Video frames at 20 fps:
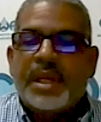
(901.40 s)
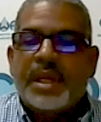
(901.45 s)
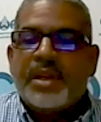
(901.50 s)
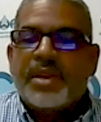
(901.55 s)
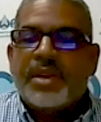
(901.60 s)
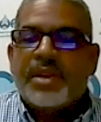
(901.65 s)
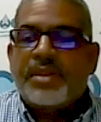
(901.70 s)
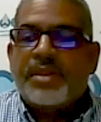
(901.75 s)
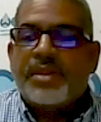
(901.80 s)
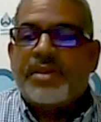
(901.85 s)

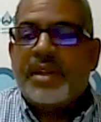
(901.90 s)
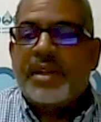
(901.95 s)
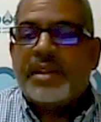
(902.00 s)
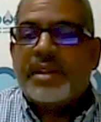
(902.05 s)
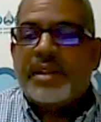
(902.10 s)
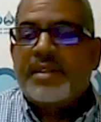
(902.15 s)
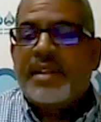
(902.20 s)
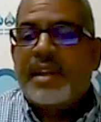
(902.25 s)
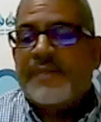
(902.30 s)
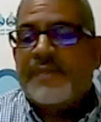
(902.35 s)
Contract
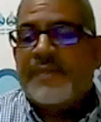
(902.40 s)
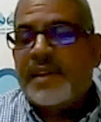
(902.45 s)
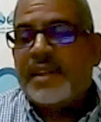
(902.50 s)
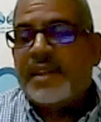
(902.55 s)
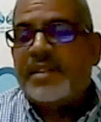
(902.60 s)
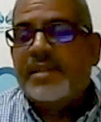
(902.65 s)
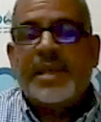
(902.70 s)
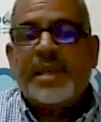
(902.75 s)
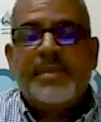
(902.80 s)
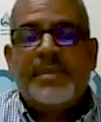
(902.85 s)
staff
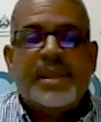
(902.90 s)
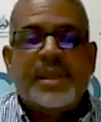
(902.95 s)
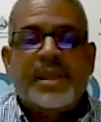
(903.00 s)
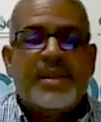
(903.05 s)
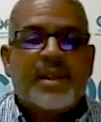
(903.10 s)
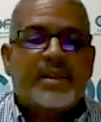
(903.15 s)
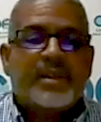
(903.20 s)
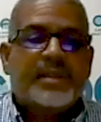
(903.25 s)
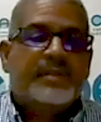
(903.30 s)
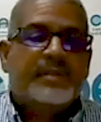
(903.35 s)
actually may be
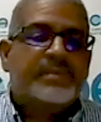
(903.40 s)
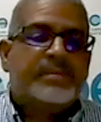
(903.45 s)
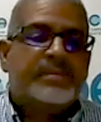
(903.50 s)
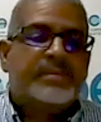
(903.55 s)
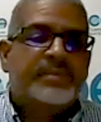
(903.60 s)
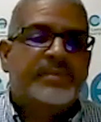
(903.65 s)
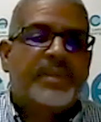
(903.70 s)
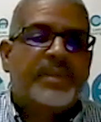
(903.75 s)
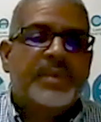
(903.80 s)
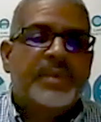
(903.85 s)
cut
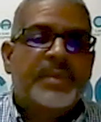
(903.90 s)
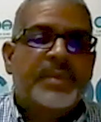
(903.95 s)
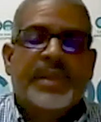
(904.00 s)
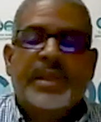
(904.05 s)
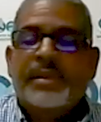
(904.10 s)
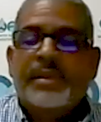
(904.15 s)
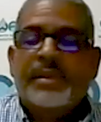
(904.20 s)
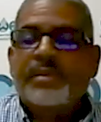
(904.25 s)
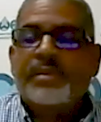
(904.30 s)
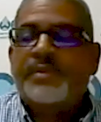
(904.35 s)
from the
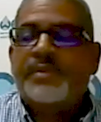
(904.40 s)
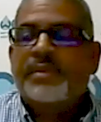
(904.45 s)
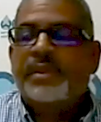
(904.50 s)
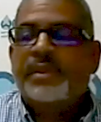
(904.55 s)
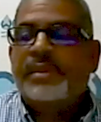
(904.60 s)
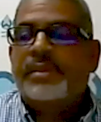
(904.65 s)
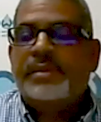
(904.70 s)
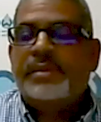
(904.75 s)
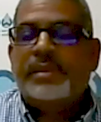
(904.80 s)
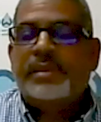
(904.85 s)
payroll or
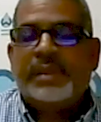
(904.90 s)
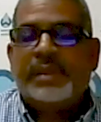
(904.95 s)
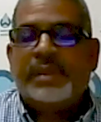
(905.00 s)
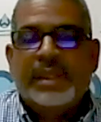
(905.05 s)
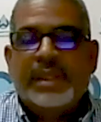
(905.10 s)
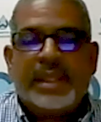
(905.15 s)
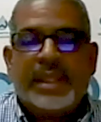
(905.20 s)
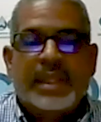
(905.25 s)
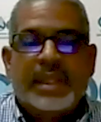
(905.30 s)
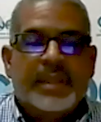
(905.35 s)
furloughed
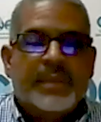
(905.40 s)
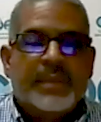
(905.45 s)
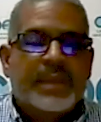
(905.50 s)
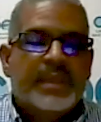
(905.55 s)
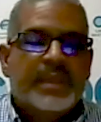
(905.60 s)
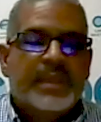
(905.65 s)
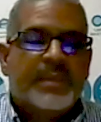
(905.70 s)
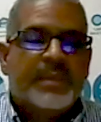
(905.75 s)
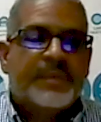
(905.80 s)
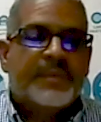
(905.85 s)

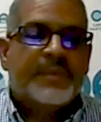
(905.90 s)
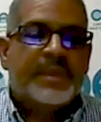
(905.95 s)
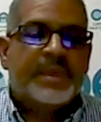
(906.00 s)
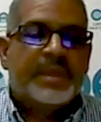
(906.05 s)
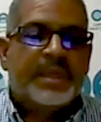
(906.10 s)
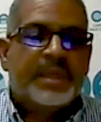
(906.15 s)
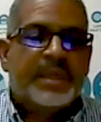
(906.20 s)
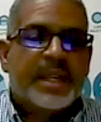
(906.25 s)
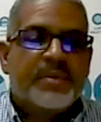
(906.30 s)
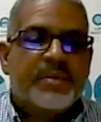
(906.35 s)
if it
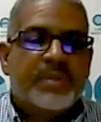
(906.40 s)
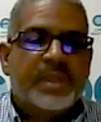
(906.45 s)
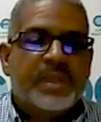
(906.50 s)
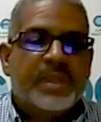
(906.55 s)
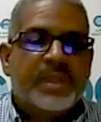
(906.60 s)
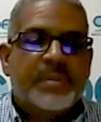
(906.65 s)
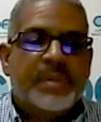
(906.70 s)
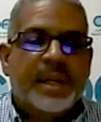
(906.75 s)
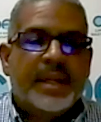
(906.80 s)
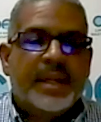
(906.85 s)
gets really
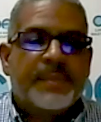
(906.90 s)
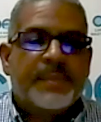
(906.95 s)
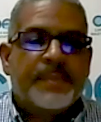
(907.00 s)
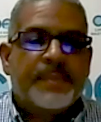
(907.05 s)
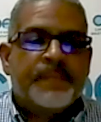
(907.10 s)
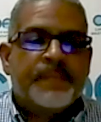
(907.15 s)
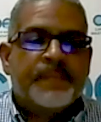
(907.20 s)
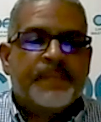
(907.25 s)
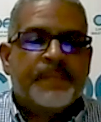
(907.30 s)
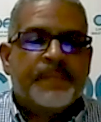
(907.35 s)
bad.
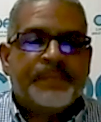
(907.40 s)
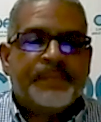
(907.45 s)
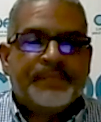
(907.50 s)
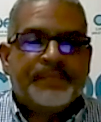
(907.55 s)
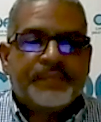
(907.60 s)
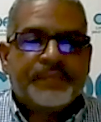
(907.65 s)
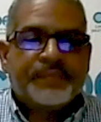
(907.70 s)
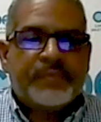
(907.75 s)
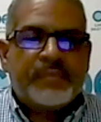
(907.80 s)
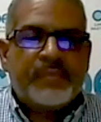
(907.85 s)

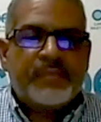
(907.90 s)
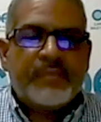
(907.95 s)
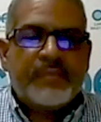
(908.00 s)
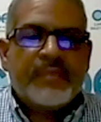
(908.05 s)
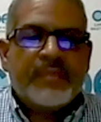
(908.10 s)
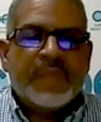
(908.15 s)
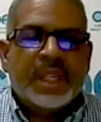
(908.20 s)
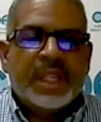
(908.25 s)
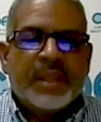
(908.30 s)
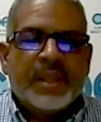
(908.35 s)

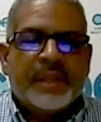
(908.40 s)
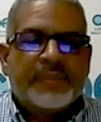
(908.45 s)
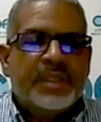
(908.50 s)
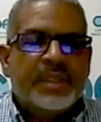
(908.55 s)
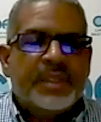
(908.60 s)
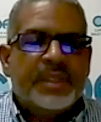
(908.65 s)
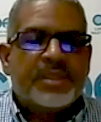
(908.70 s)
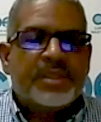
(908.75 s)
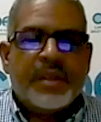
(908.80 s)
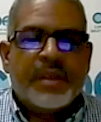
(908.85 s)
You have to
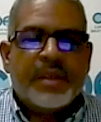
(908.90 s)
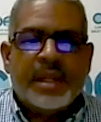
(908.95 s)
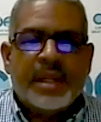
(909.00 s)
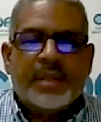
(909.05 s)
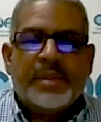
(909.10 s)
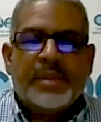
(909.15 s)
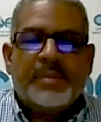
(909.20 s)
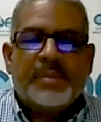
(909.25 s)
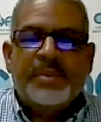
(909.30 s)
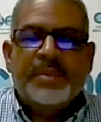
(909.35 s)
ensure
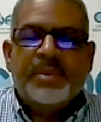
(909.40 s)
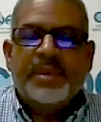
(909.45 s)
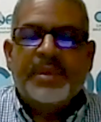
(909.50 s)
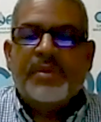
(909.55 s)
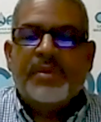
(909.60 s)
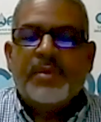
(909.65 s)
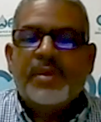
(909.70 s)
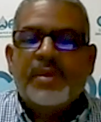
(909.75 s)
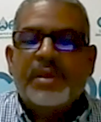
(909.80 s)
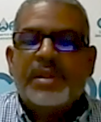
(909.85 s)
adequate PPE for
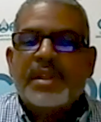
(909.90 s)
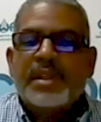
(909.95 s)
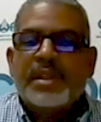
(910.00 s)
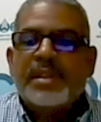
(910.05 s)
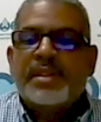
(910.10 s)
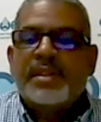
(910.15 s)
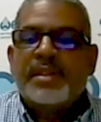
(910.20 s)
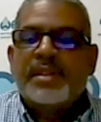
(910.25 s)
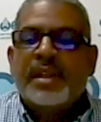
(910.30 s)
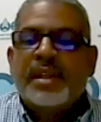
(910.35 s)

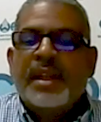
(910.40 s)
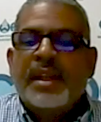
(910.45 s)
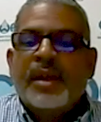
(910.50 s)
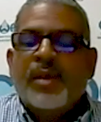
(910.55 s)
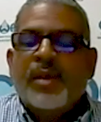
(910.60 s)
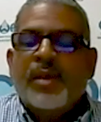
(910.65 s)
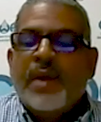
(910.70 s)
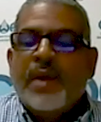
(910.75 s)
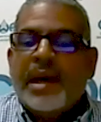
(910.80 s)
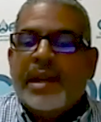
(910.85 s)
workers
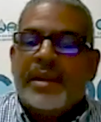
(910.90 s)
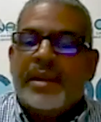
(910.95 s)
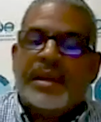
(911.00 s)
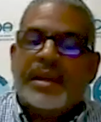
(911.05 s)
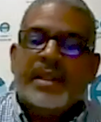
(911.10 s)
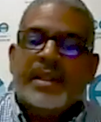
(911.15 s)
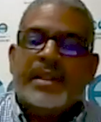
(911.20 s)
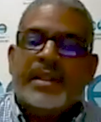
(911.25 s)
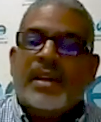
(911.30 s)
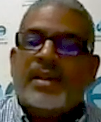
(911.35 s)
while they're
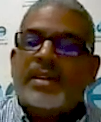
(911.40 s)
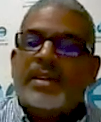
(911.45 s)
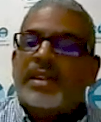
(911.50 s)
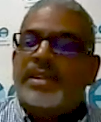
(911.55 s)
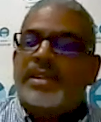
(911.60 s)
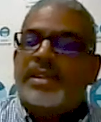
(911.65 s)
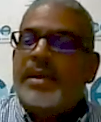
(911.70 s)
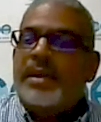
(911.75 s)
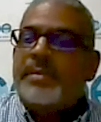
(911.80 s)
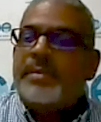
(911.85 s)
on the
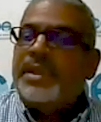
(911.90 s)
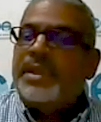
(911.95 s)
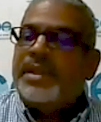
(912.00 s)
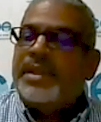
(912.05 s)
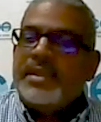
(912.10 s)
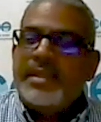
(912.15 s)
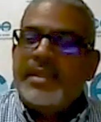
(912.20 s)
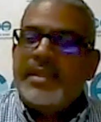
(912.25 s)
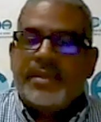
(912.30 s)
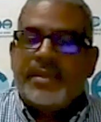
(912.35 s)
job,
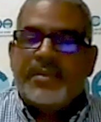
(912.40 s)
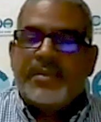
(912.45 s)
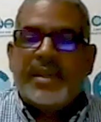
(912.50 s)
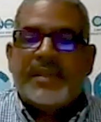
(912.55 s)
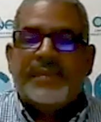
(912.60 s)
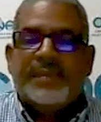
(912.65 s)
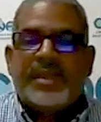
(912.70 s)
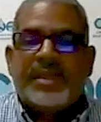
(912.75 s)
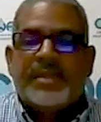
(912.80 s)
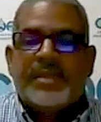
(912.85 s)
because they do have
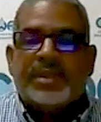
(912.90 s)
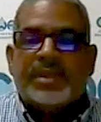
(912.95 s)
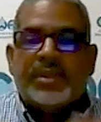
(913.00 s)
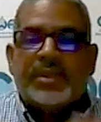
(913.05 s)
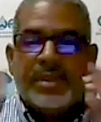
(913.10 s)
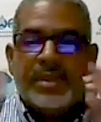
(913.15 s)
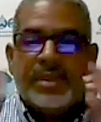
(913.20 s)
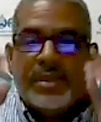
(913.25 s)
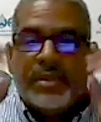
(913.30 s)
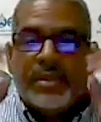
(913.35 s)
to come to
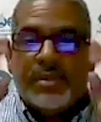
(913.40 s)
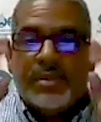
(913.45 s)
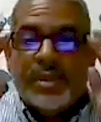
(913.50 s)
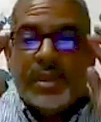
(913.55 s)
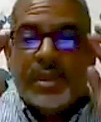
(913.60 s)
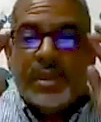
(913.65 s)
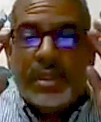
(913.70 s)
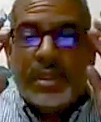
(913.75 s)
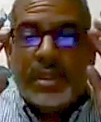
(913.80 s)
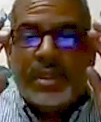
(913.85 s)
work. Social
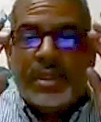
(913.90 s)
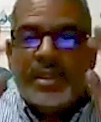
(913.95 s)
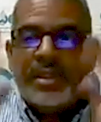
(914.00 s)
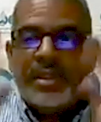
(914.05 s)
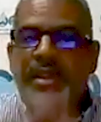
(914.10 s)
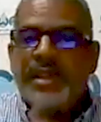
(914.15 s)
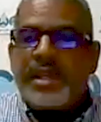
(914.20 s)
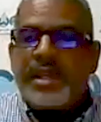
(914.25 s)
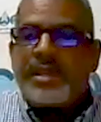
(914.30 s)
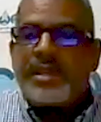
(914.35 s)

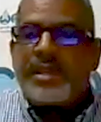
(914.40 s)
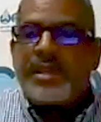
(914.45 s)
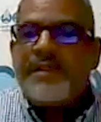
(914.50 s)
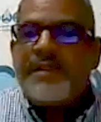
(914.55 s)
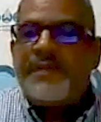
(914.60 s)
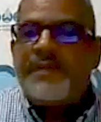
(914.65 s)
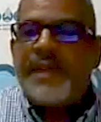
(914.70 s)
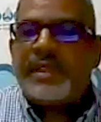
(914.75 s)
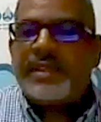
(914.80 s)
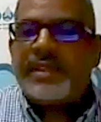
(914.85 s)
distancing is in
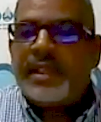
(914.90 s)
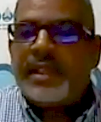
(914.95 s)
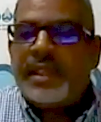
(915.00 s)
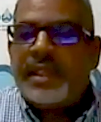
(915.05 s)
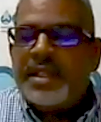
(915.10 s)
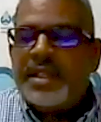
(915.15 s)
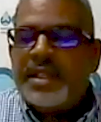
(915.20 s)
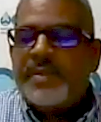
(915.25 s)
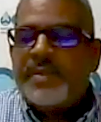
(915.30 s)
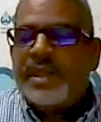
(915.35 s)
effect.
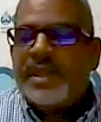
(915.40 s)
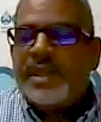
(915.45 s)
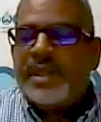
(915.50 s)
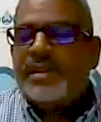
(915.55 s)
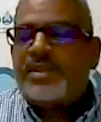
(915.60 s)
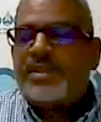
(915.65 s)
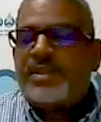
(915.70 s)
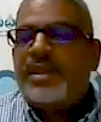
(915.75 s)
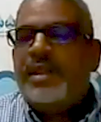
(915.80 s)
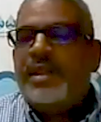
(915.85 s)
Special
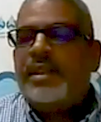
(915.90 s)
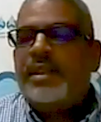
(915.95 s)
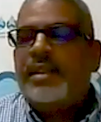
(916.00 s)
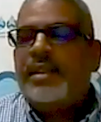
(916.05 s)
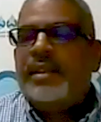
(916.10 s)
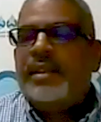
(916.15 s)
training